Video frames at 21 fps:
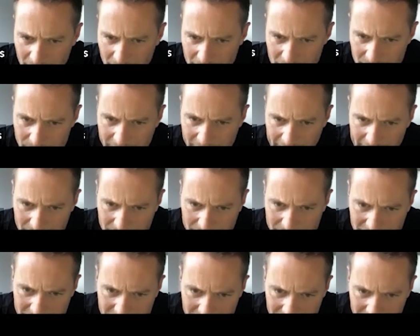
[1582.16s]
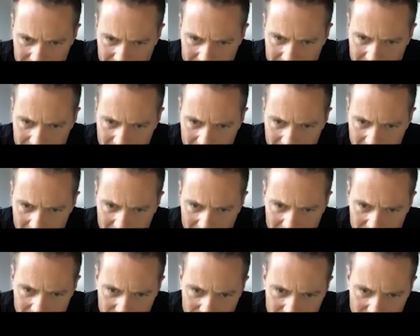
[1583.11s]
you'd be able to see a
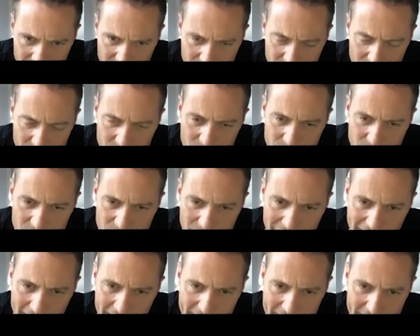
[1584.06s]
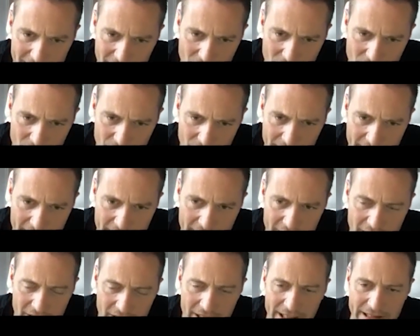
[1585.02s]
huge break along
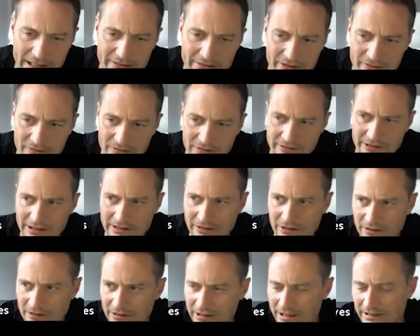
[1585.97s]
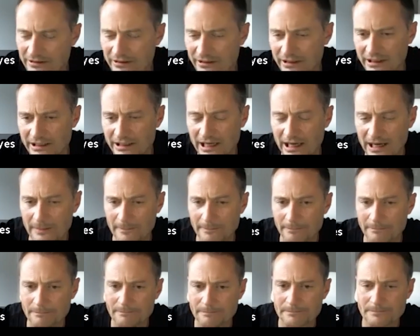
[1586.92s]
here in
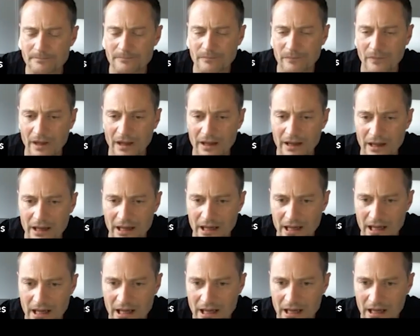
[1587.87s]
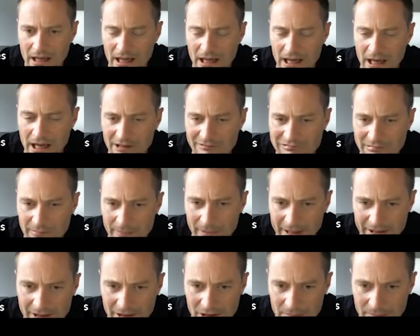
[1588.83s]
the
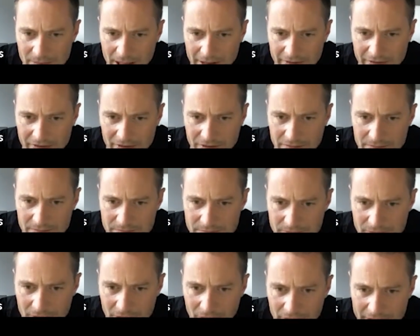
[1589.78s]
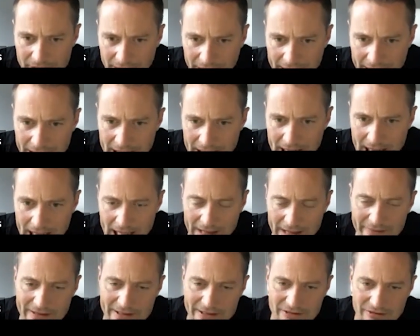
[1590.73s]
trabecular pattern, okay?
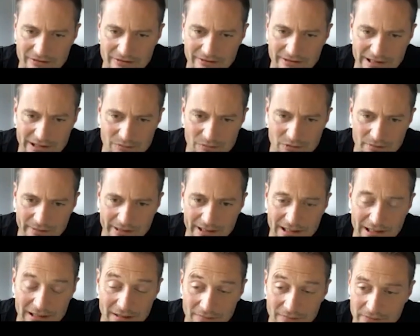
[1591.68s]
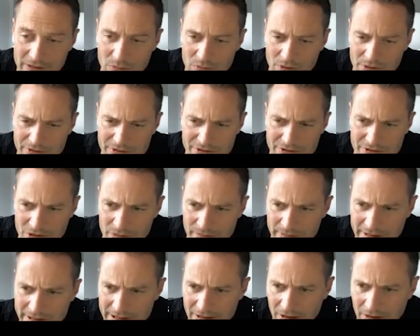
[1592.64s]
And this would have been a lovely one to
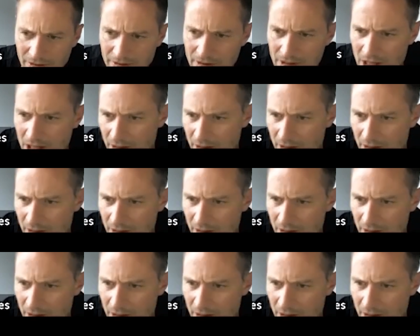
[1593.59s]
zoom in on,